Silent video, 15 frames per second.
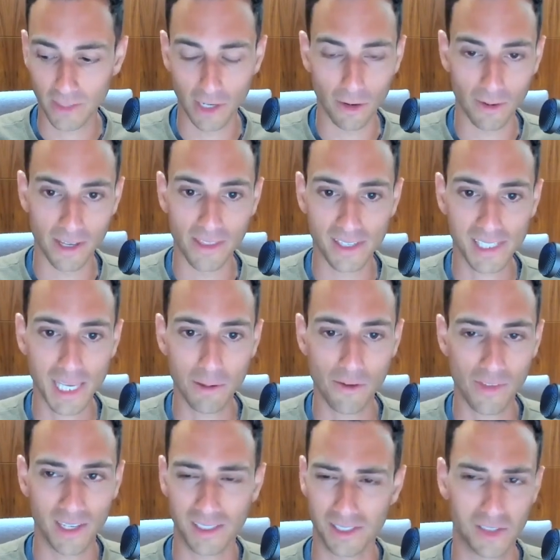in the scheme
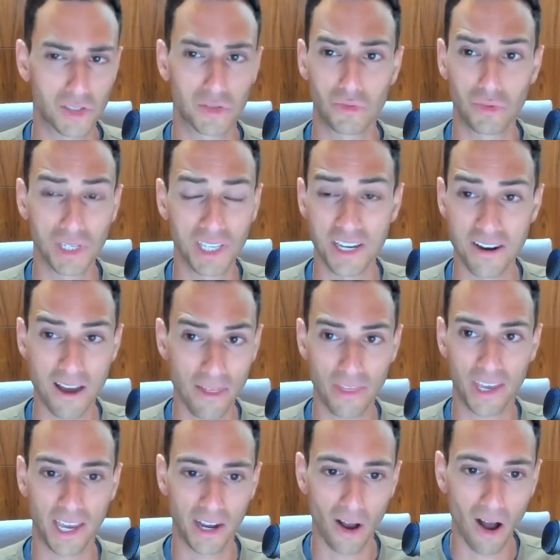of things, this is really
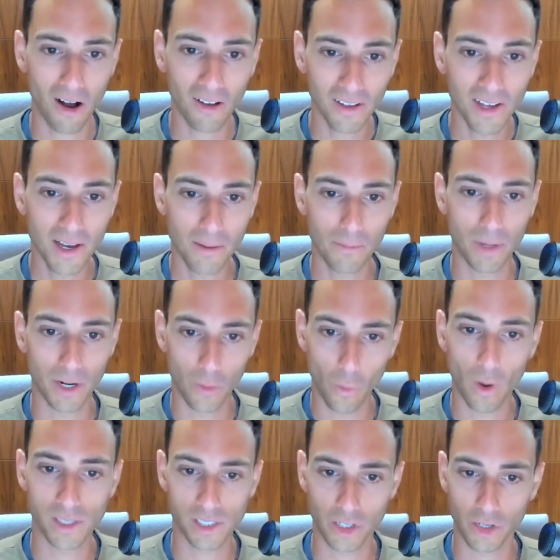nothing at all, but it
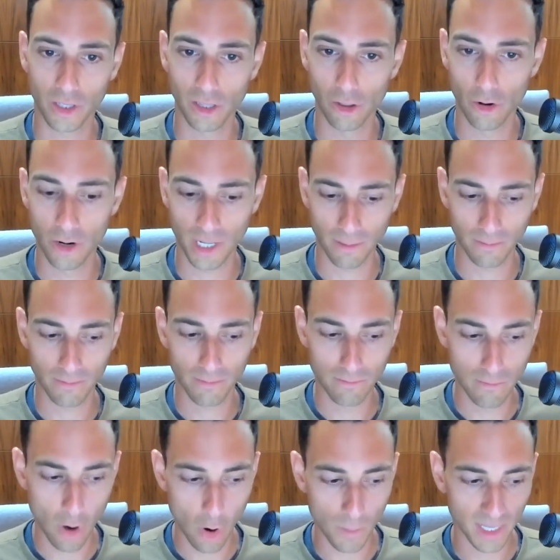was a good learning
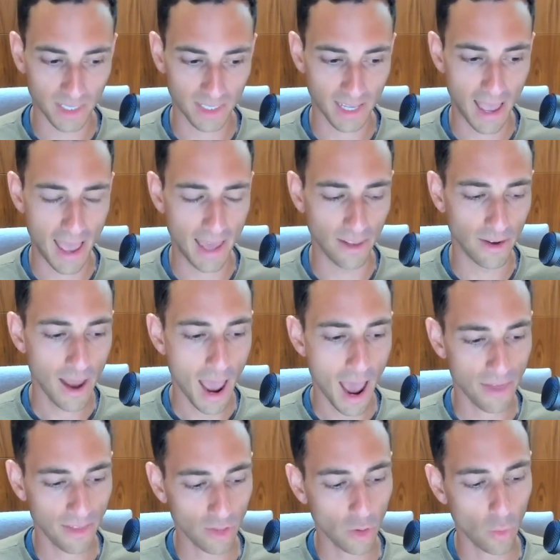moment. And
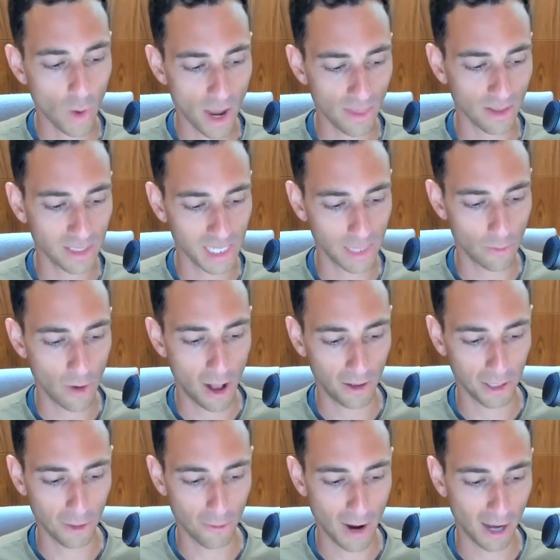I think the way the team
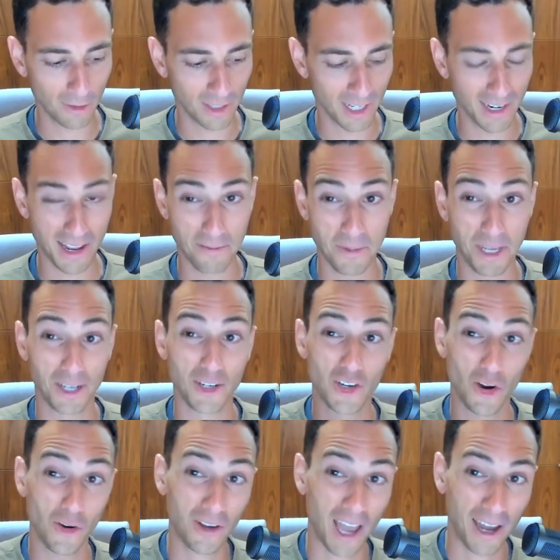rallied around it and made a
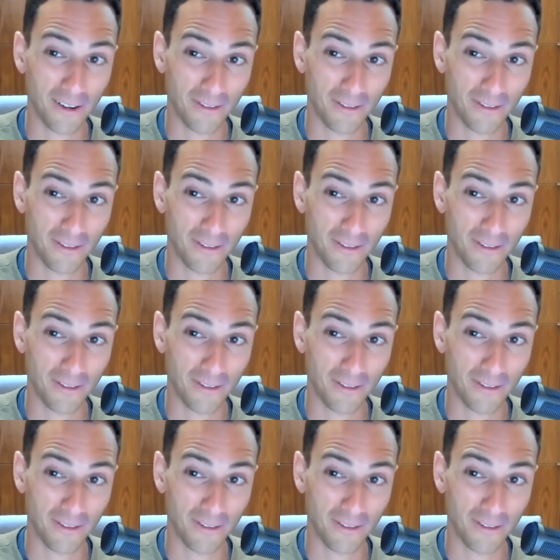joke